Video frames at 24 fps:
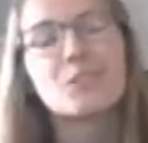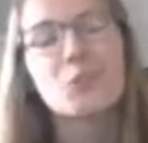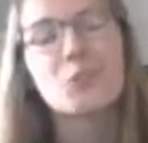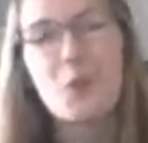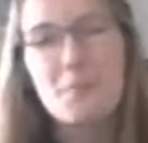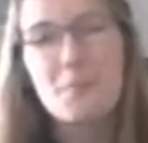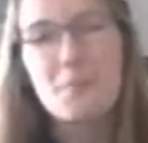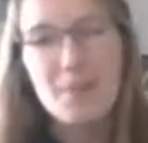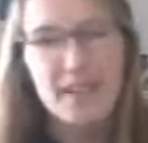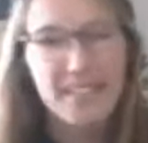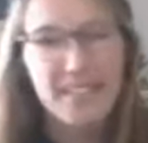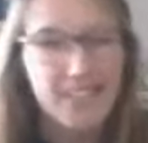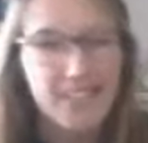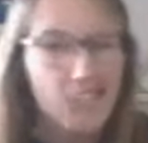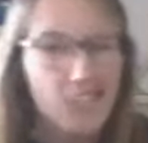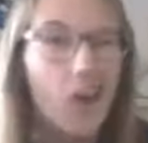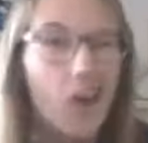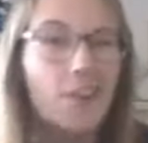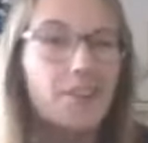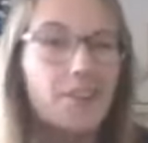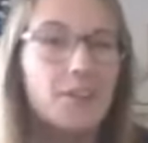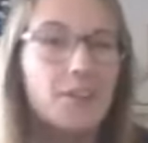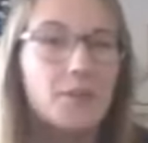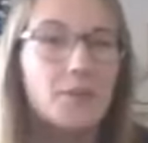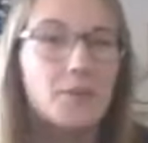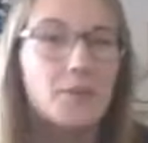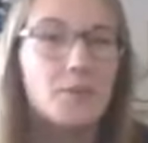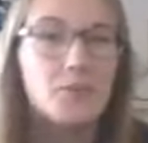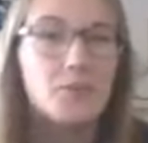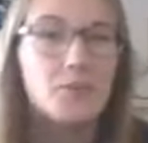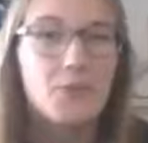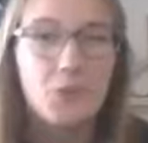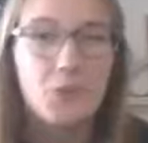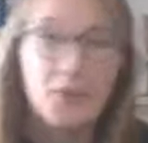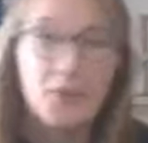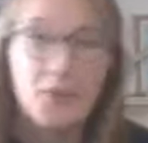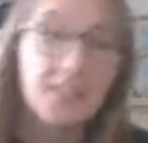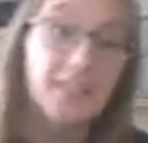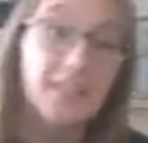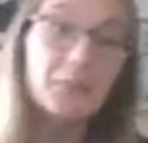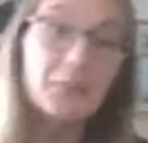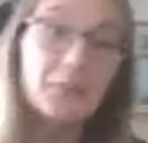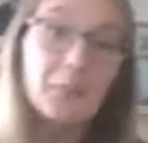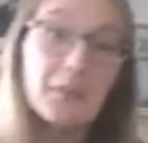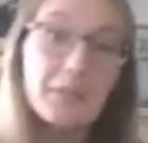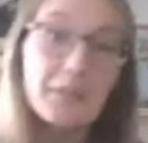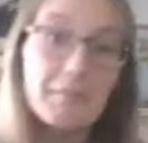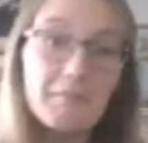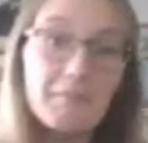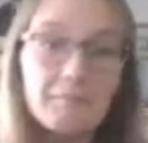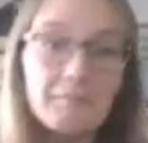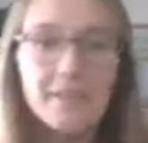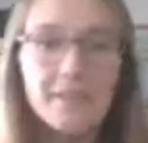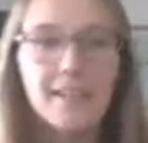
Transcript: So I picked the audio so you can hear me.